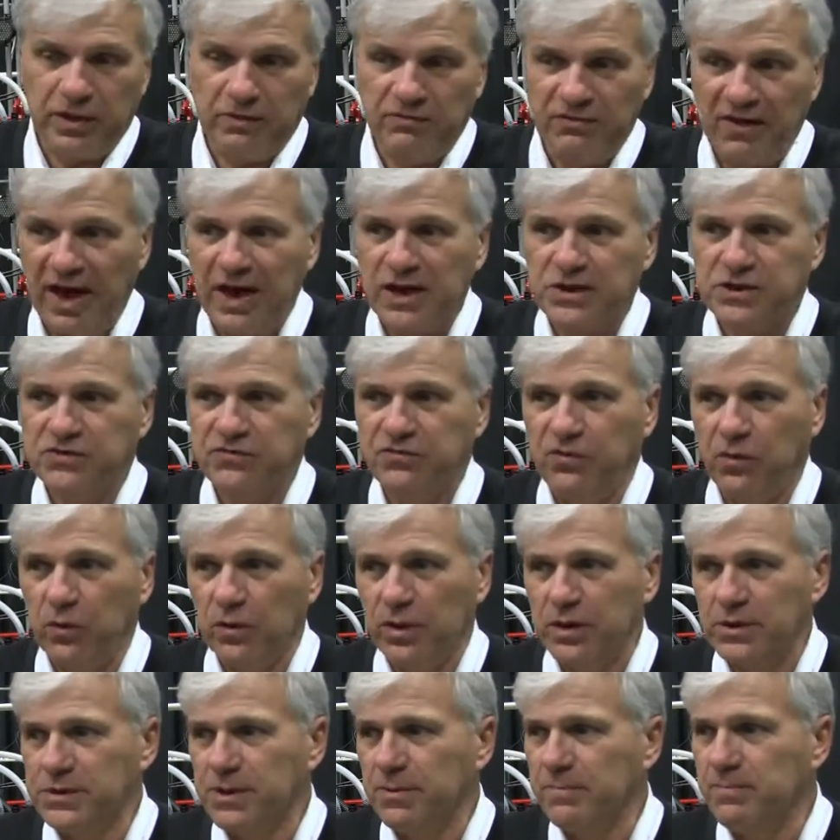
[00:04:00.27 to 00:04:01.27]
they've asked
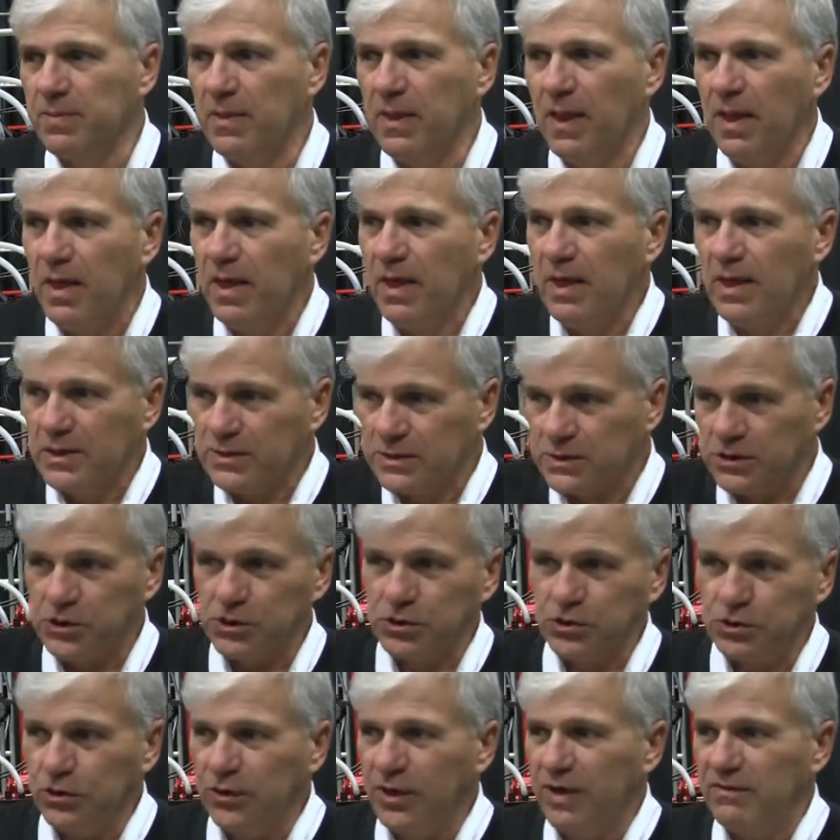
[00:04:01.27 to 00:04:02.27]
for, is since
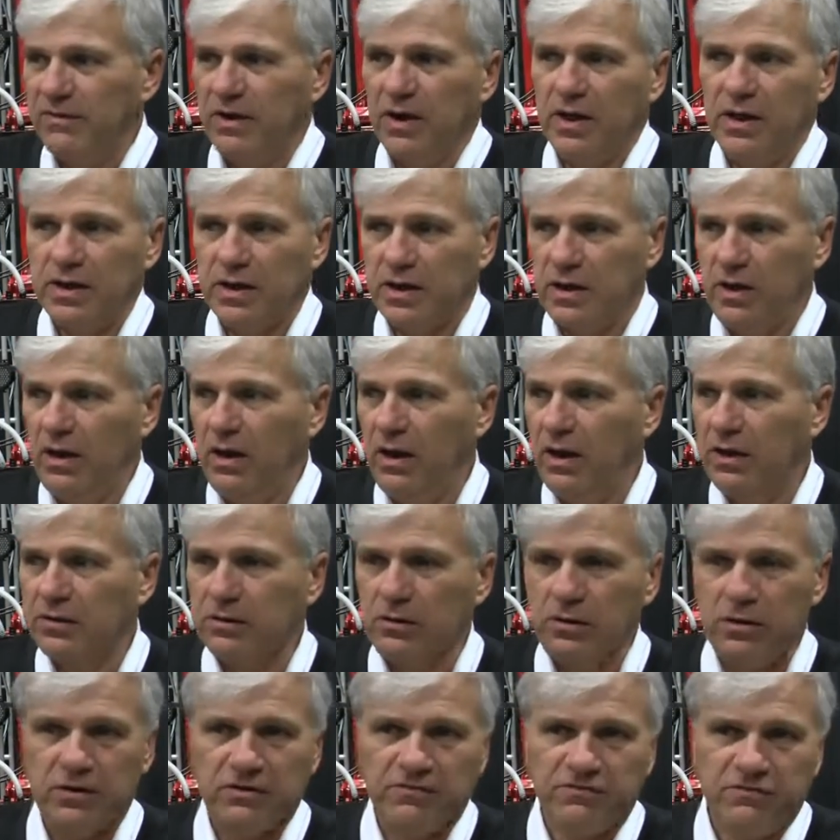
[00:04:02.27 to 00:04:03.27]
you do have a lot of
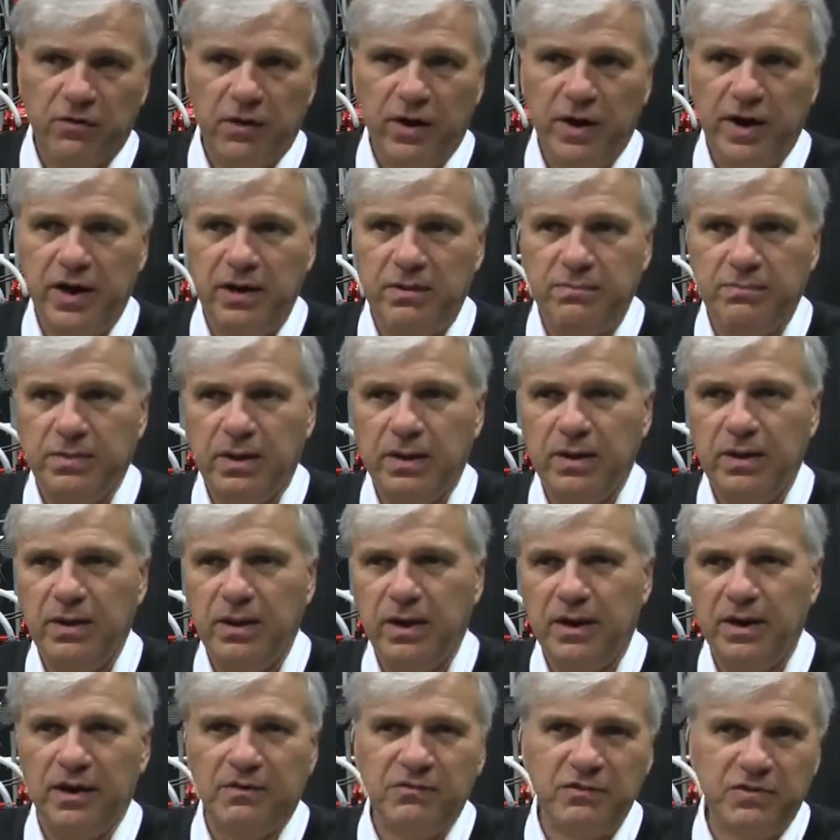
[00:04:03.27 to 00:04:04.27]
clutter on a frame
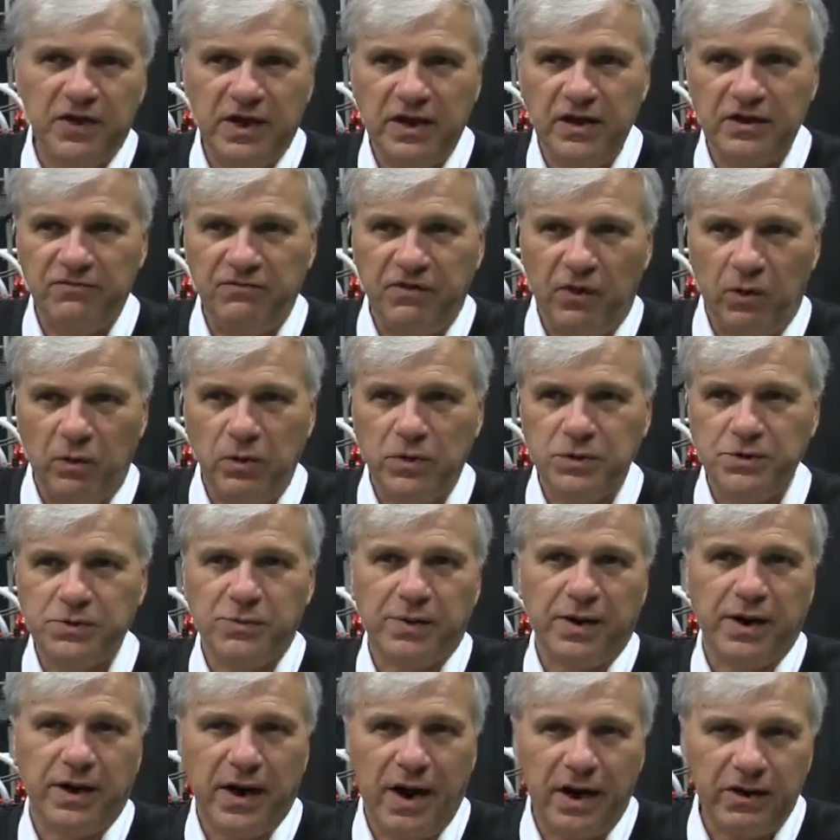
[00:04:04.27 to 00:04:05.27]
and everything folds,
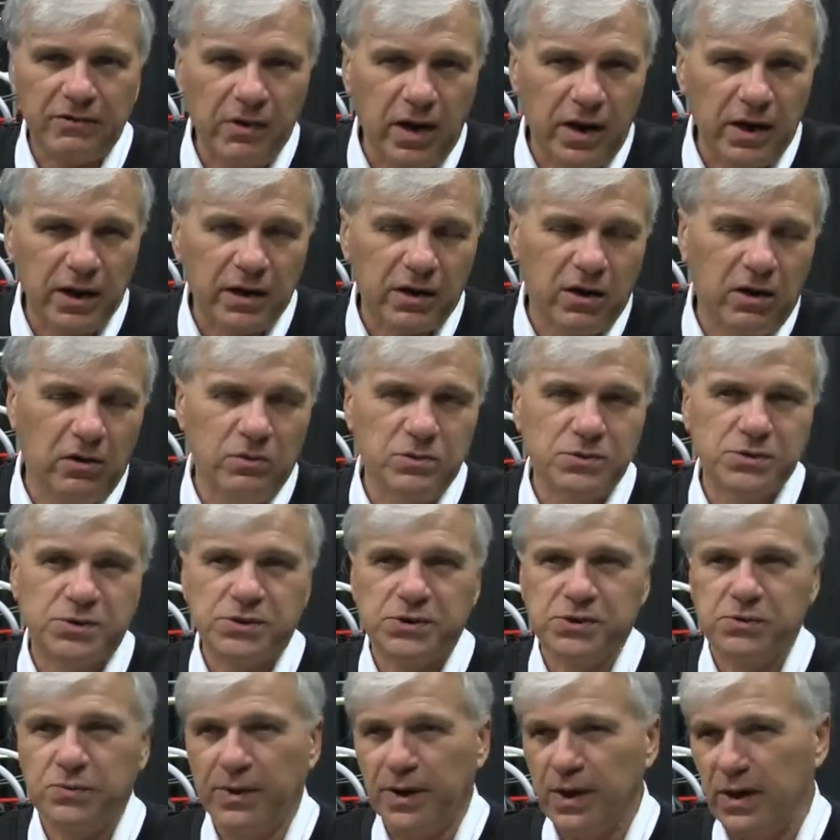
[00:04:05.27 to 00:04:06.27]
and we've got hydraulic
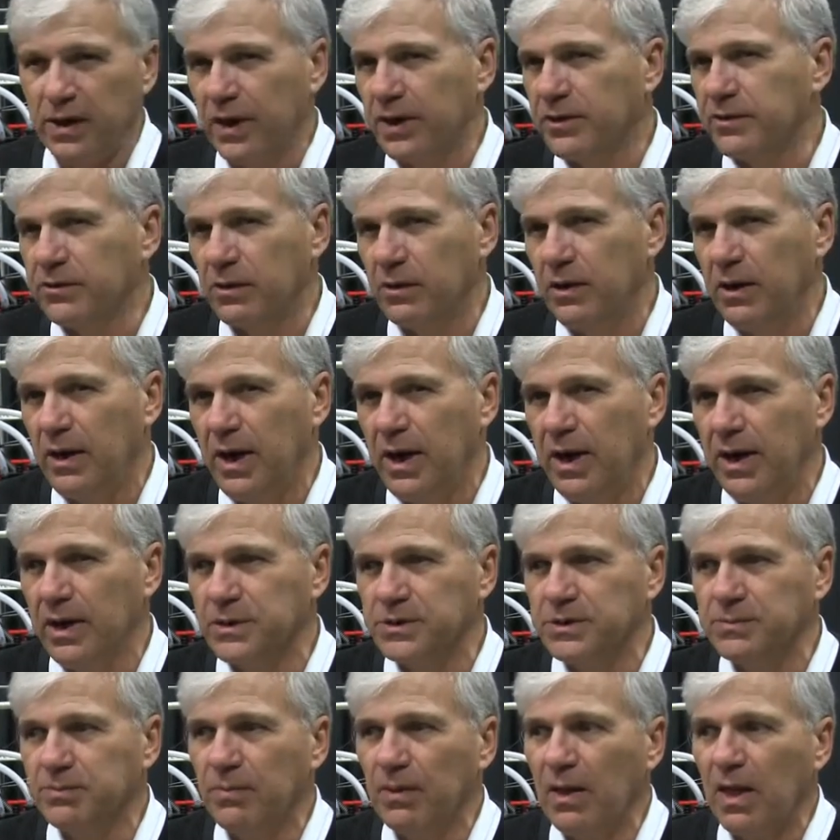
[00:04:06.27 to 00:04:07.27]
hoses and we've got electrical
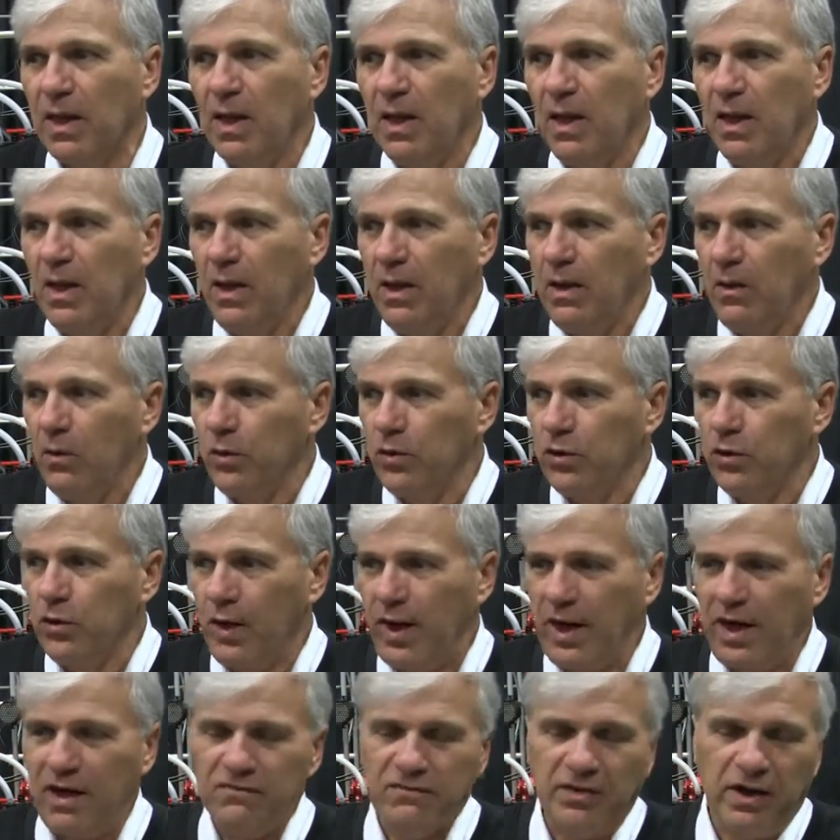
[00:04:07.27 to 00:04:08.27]
lines, when you
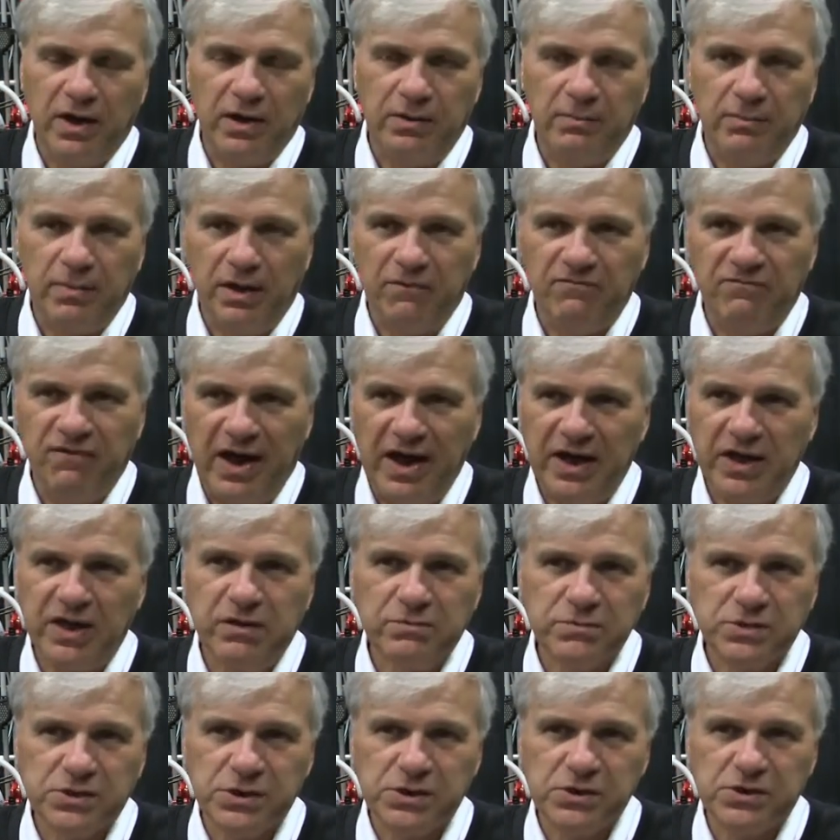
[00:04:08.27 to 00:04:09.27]
have a
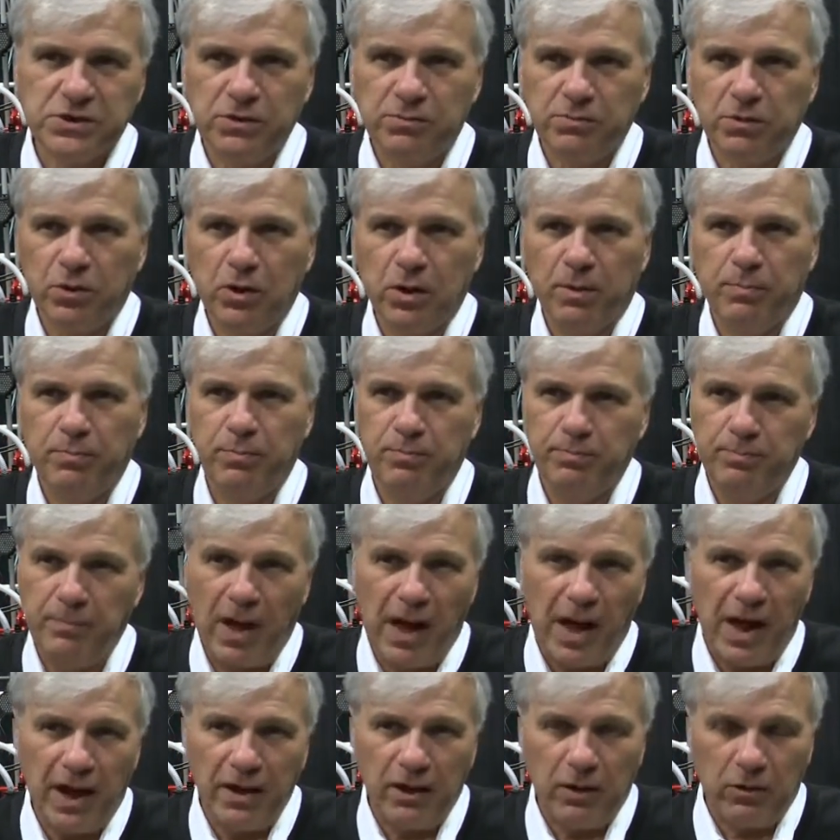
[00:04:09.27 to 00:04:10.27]
vacuum system or
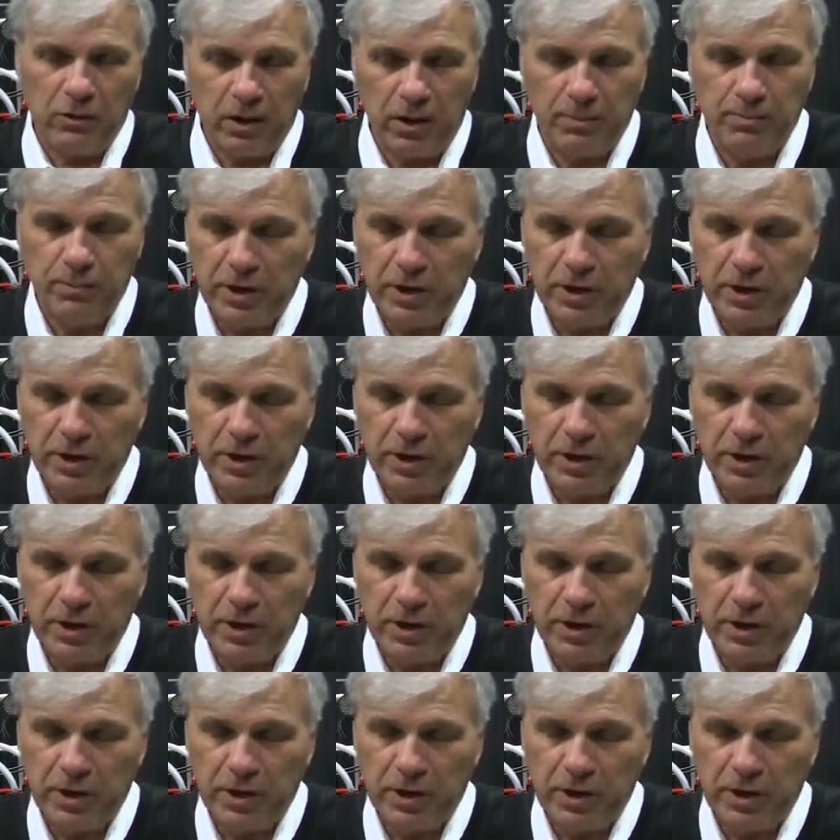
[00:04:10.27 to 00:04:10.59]
a